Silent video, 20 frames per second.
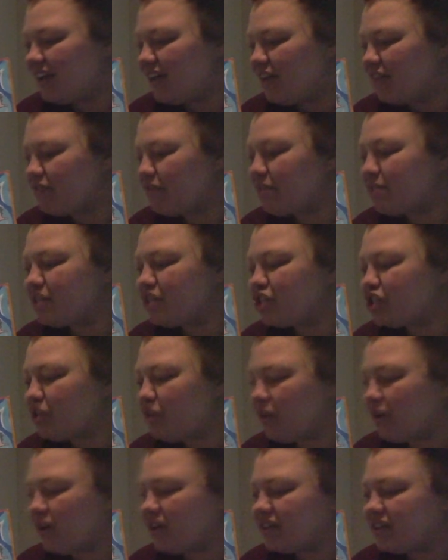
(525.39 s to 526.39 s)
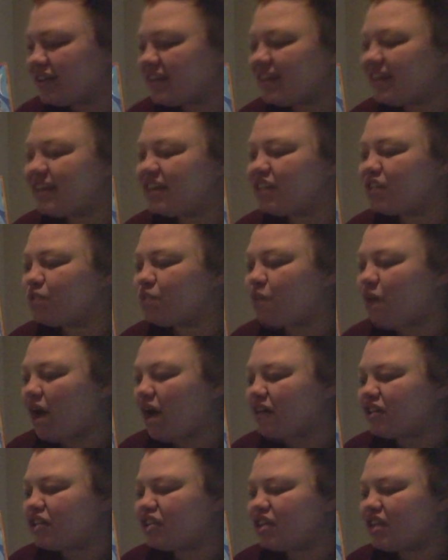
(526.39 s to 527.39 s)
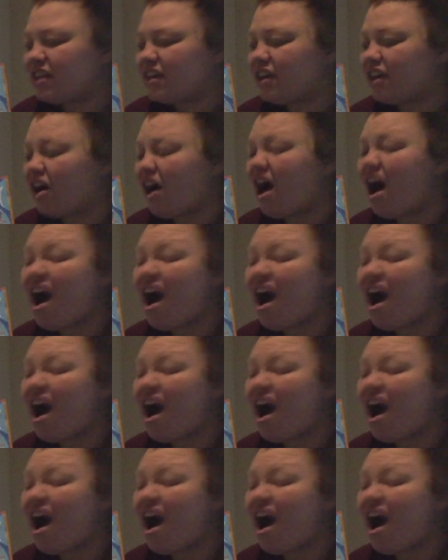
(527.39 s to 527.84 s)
From the shore, the ladies watched in their